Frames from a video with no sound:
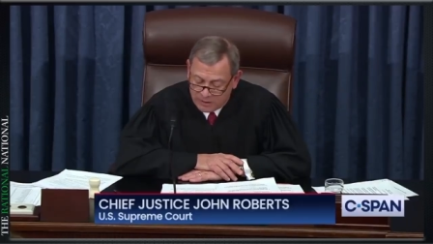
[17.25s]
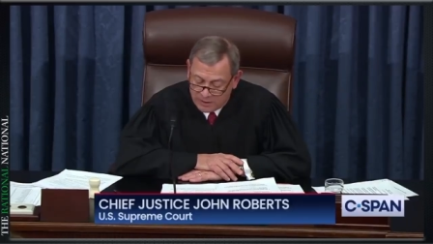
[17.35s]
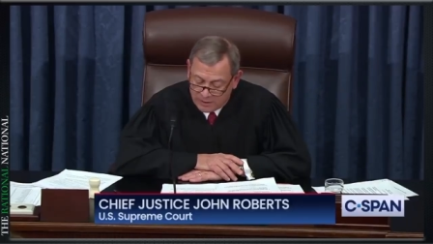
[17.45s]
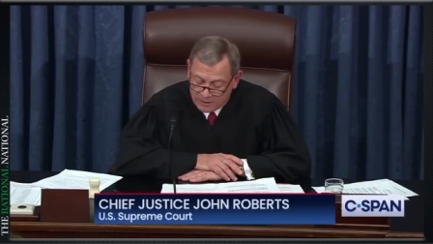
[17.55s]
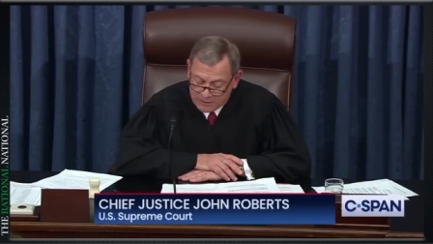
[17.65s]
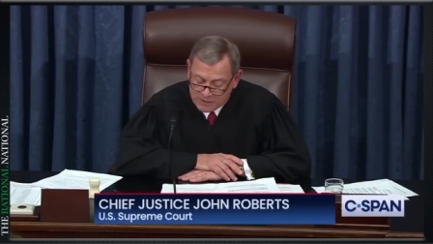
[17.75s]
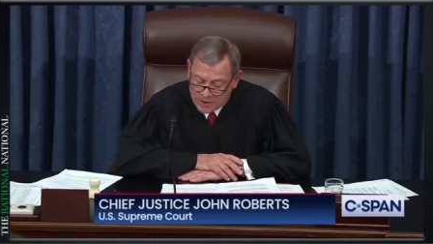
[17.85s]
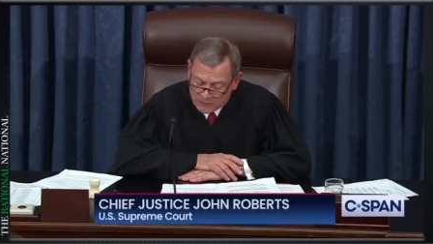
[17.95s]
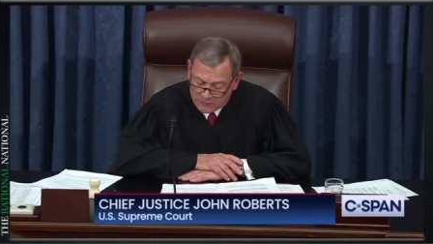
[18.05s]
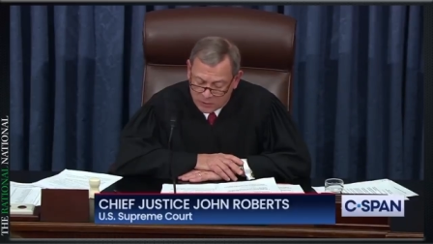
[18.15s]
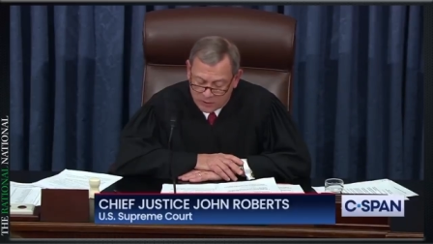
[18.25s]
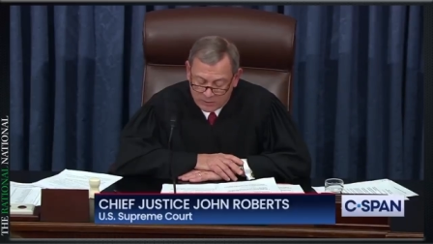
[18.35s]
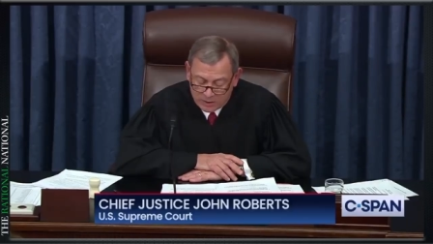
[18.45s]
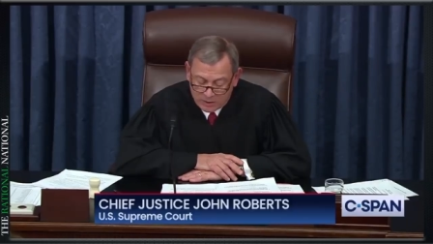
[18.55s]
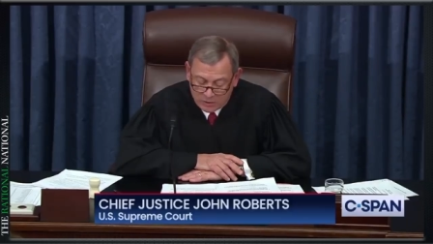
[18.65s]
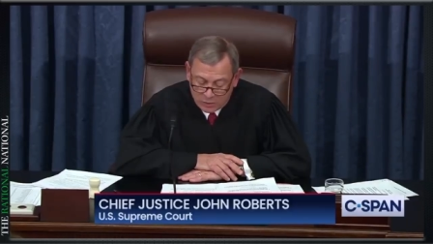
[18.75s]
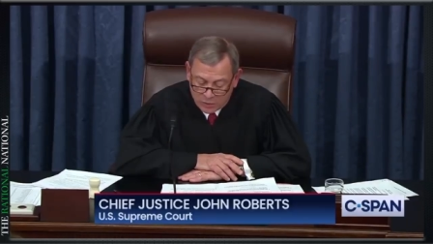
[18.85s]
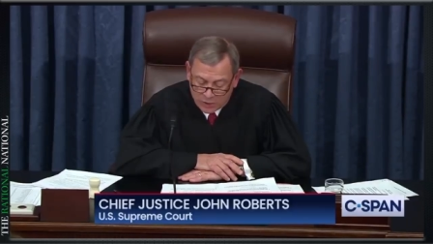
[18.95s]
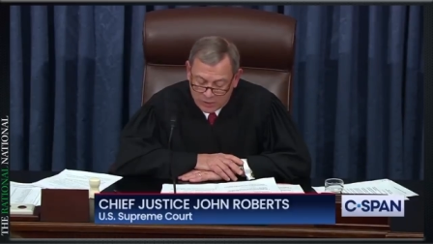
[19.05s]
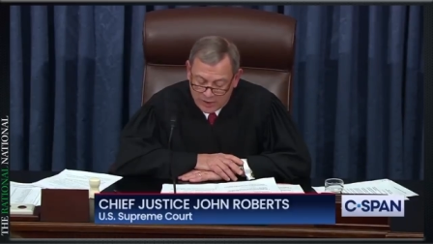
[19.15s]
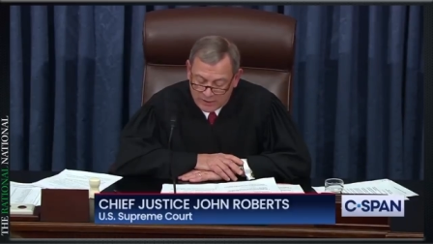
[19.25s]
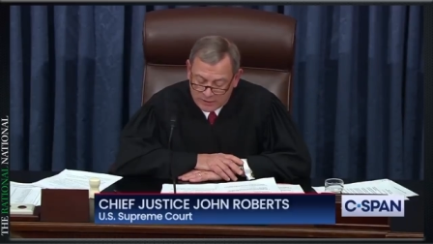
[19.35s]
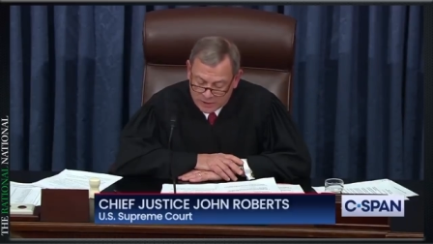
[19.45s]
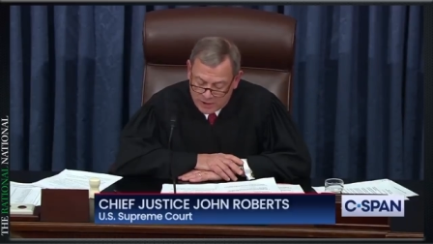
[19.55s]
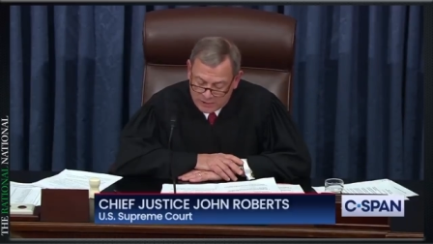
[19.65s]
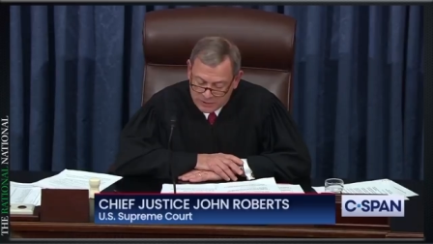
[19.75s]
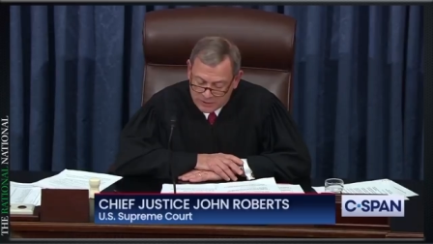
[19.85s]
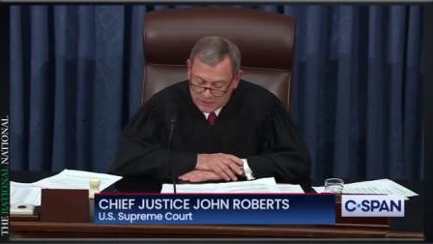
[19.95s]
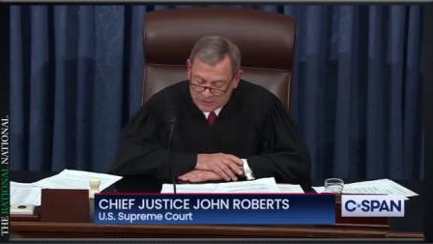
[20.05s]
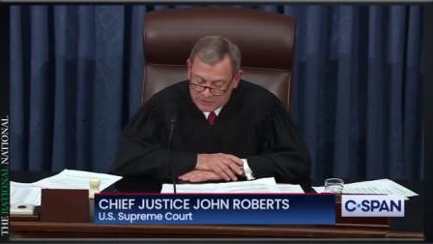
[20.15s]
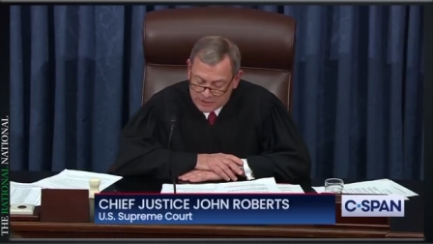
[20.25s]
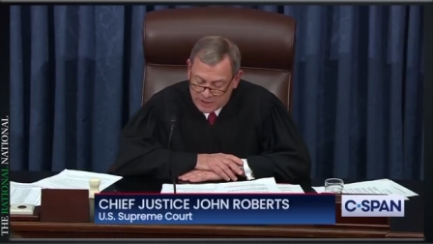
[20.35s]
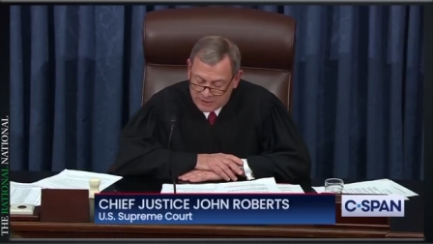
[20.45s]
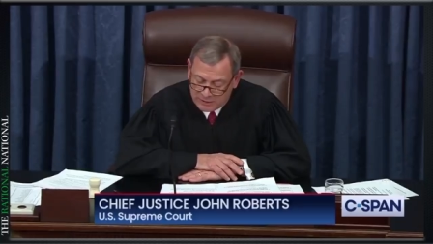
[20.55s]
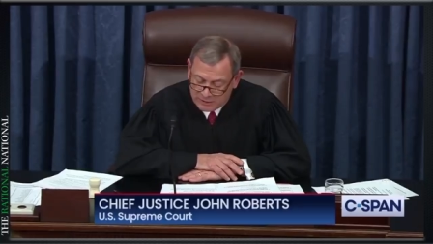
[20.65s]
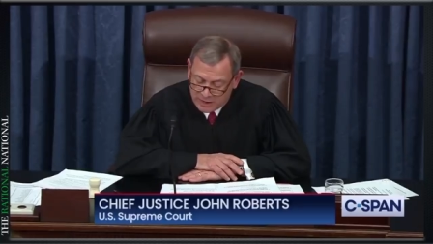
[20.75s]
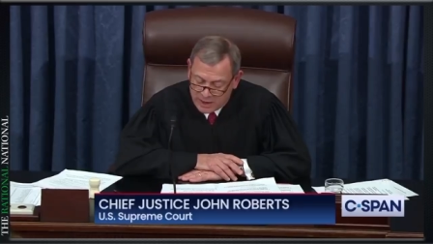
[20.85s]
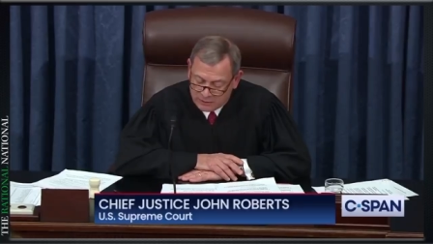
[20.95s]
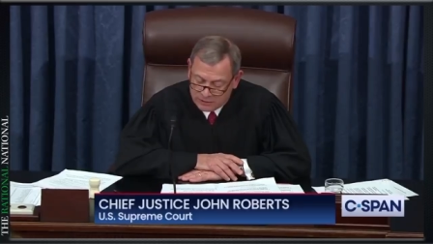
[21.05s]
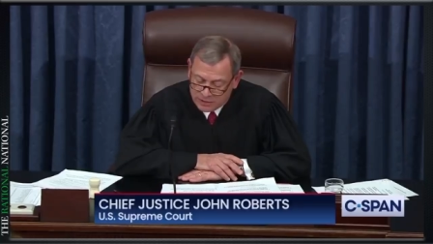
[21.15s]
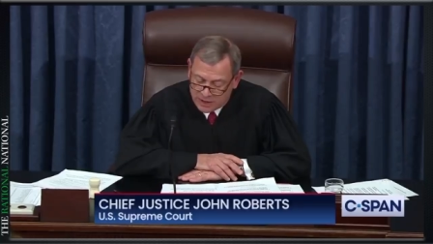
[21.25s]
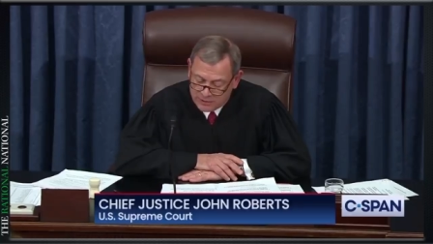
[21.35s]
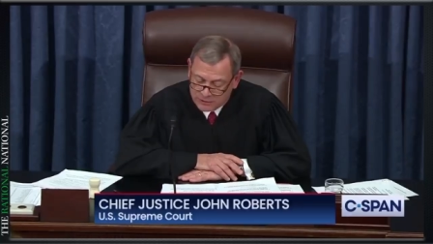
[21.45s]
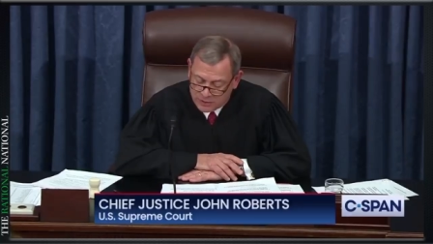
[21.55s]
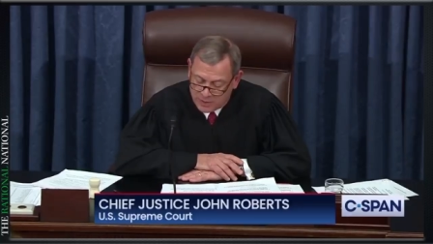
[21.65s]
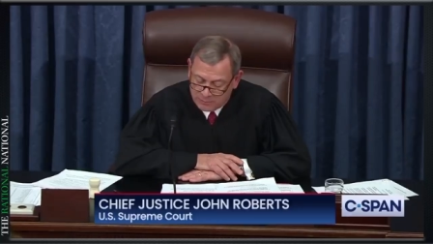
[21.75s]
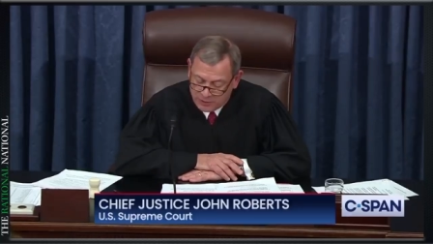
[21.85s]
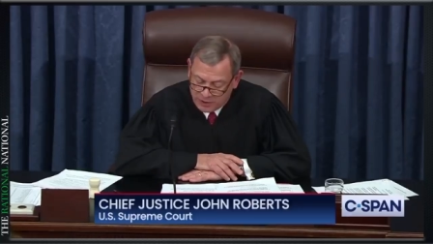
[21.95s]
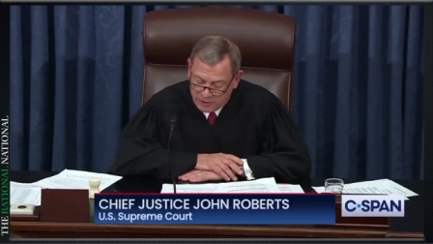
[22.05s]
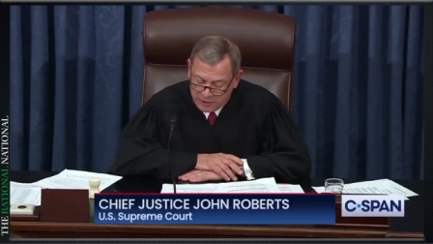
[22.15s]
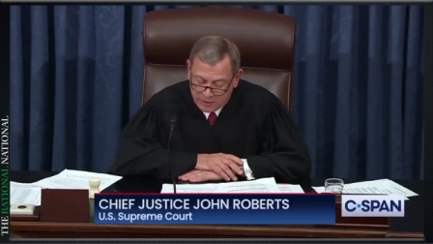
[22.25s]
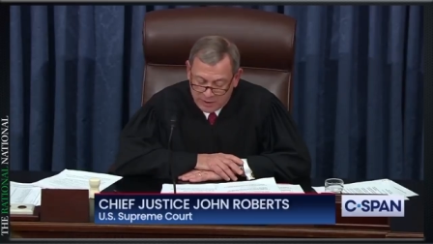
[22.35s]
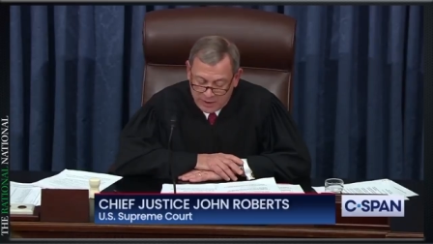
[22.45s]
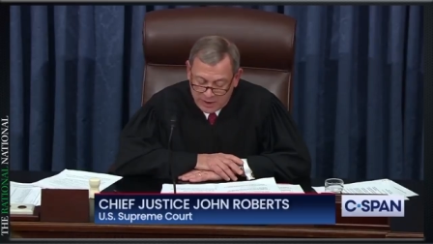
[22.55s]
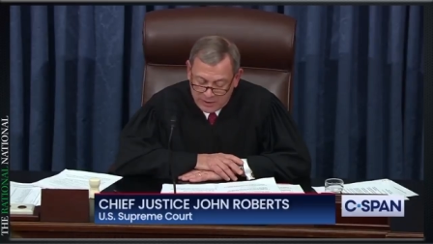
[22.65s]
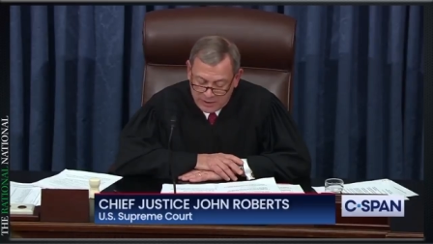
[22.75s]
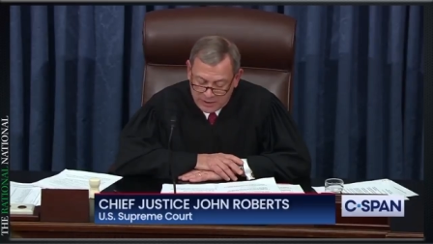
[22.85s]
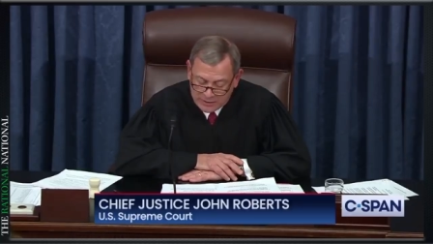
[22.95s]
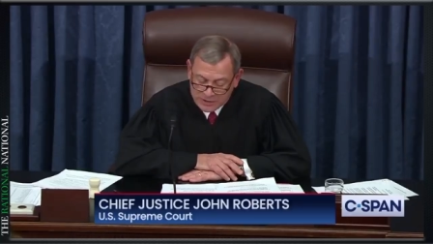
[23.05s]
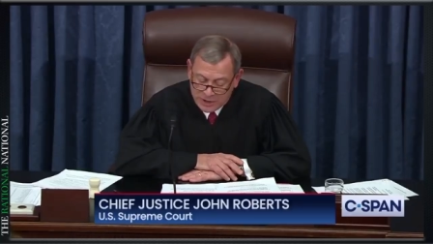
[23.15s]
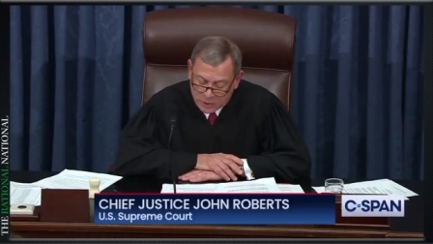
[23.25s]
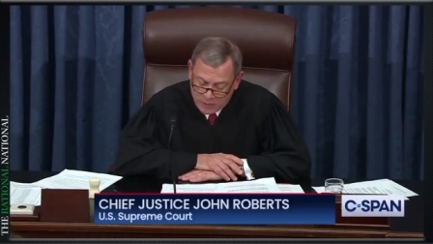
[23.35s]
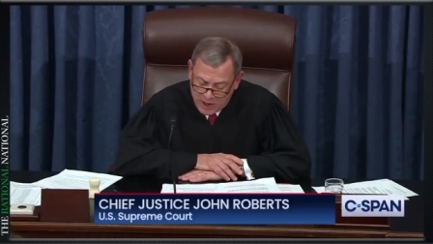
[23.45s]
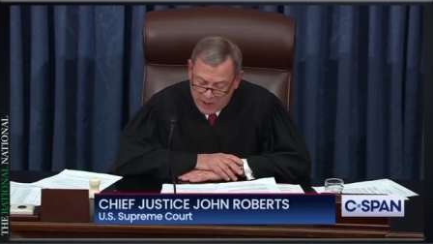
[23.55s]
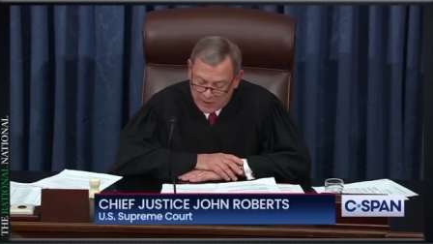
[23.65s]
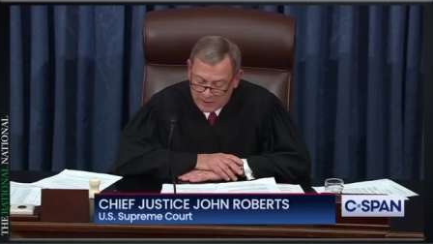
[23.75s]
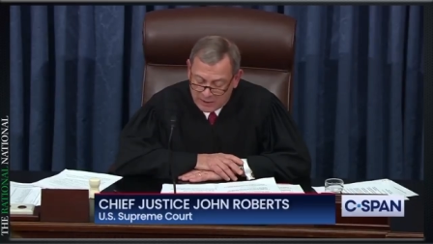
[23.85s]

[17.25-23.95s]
it is therefore ordered and adjudged that the said Donald John Trump be, and he is hereby,